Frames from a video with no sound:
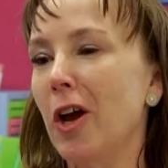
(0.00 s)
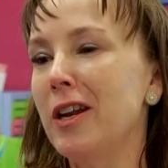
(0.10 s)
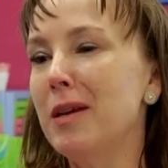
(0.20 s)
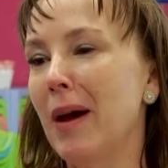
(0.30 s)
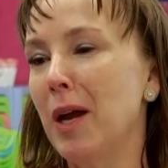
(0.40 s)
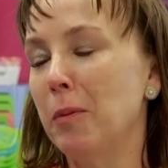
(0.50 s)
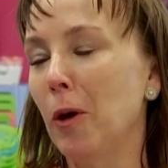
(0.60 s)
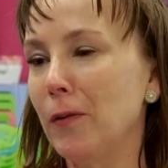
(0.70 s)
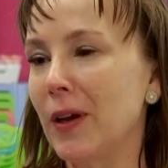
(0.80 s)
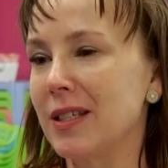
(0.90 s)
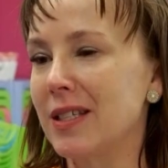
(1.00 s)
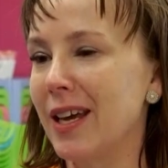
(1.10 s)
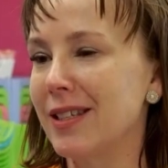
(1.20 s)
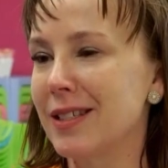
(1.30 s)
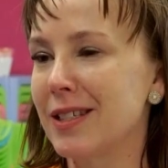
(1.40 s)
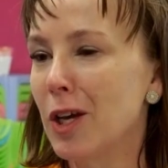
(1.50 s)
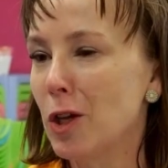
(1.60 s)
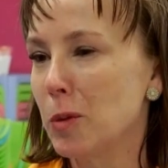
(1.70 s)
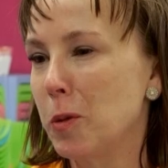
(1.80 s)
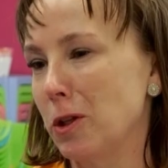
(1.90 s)
So it only made perfect sense
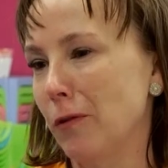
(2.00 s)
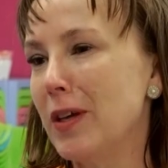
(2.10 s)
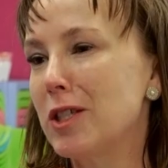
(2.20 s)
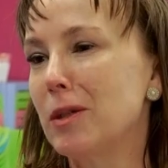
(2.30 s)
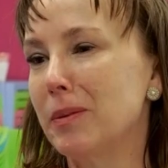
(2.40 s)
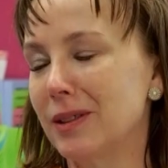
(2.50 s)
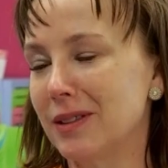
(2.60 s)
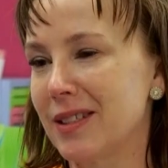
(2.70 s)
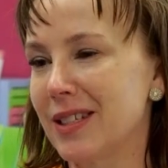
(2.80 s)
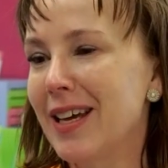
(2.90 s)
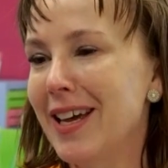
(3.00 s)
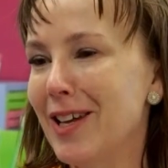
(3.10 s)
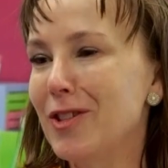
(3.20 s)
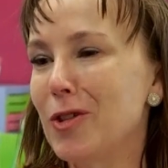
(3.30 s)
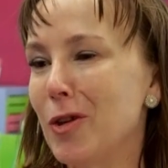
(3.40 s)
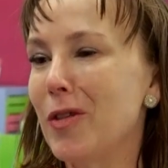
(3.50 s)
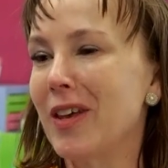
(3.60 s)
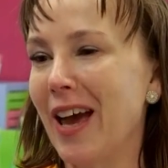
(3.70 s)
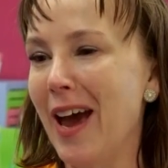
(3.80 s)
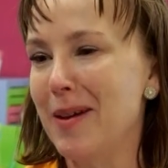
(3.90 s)
to put the Feastables into
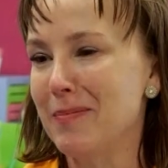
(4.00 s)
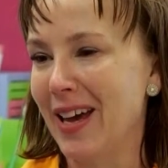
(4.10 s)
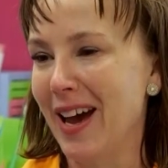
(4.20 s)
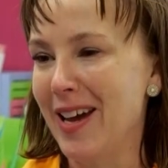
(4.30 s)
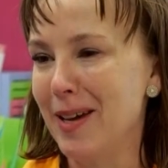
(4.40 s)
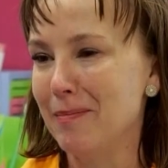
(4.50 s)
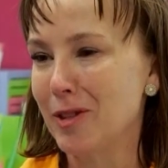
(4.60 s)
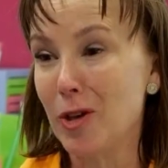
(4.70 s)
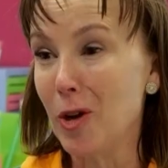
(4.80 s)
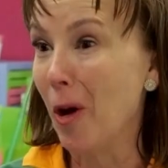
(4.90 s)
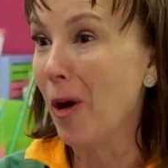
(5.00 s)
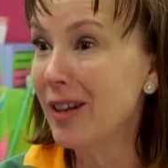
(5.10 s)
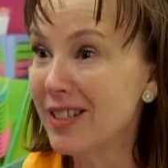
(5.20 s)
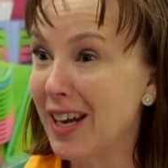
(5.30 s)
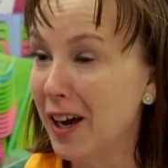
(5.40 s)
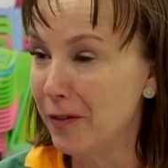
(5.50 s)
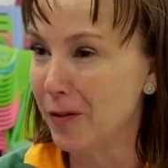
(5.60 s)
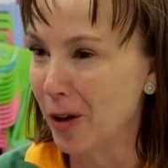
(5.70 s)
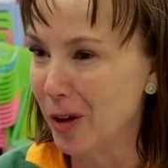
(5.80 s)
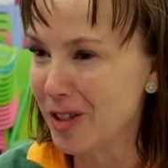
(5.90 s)
the game game. So you heard it here
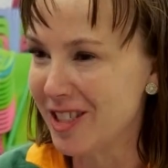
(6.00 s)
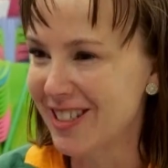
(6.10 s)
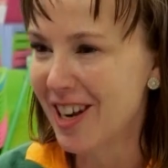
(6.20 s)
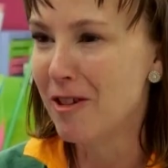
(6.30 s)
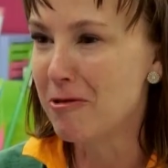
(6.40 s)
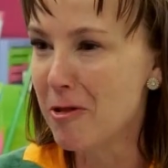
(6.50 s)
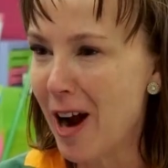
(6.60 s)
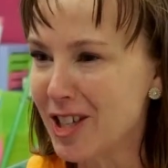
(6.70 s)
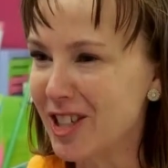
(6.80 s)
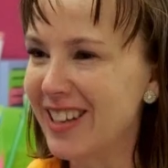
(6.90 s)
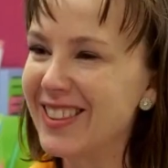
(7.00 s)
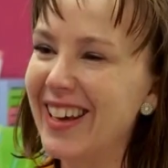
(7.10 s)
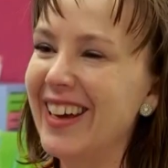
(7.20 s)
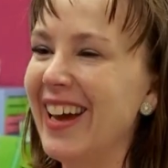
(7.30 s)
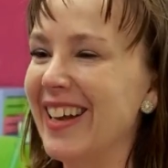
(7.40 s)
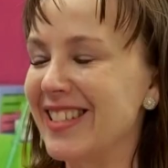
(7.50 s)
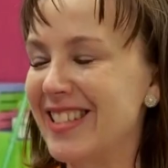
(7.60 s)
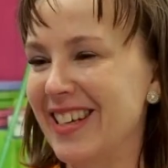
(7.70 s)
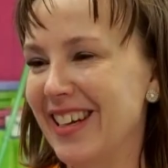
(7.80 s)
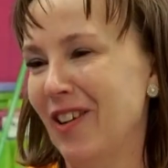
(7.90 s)
first. Rush in there and
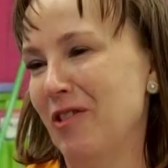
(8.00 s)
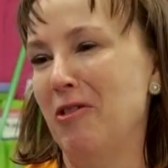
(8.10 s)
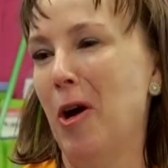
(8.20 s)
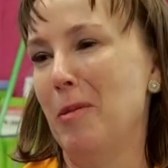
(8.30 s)
see it on